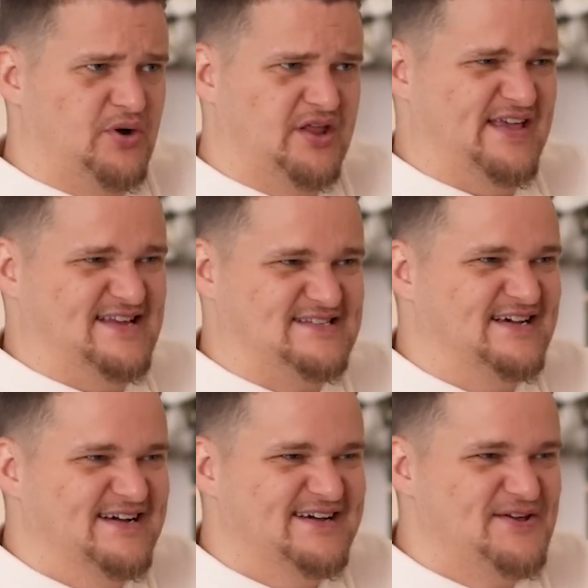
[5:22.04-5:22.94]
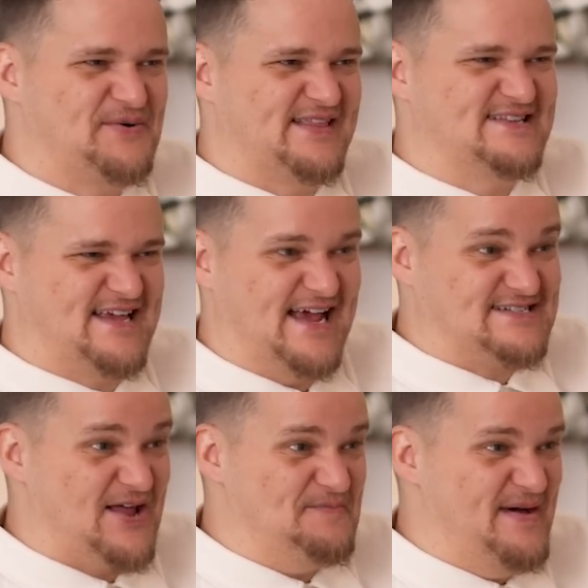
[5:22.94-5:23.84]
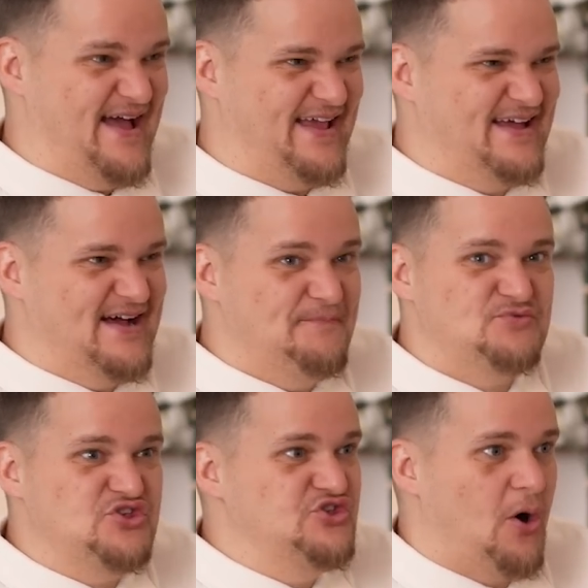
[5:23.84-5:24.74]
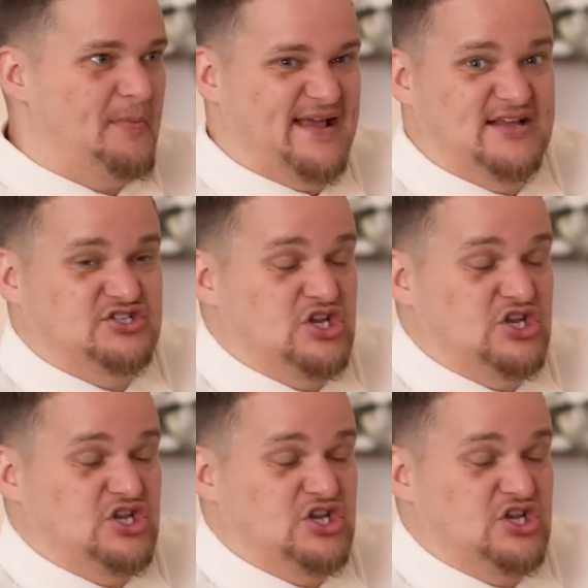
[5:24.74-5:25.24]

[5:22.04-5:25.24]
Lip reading: one of these... You're one of these kids like me, not making